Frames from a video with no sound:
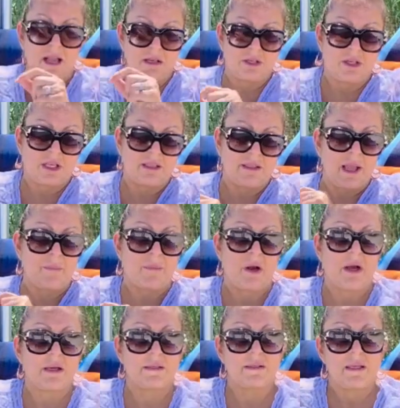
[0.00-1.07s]
I checked that
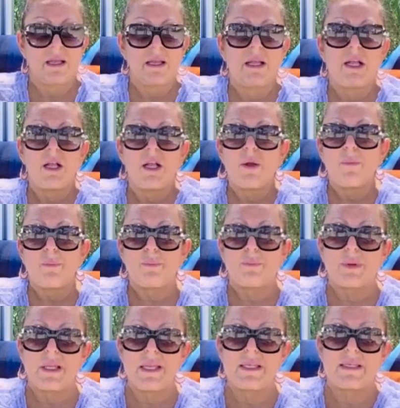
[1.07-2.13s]
box.
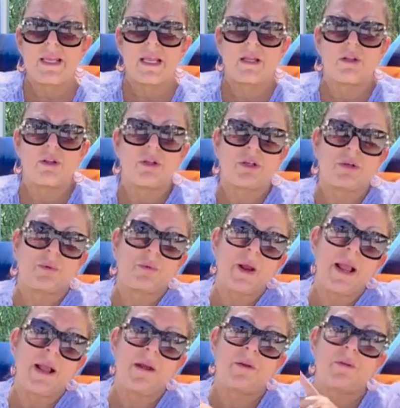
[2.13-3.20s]
Please take a look
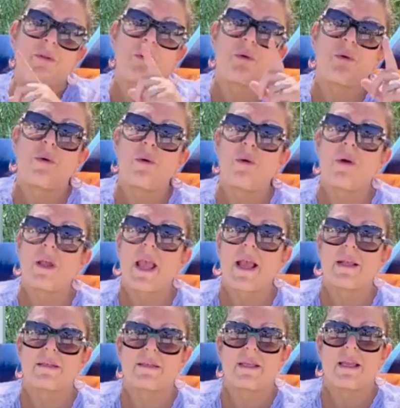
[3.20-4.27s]
around the whole
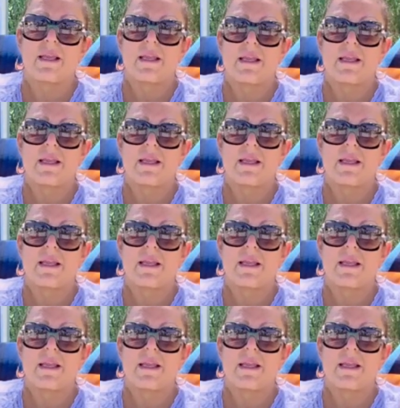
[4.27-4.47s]
casket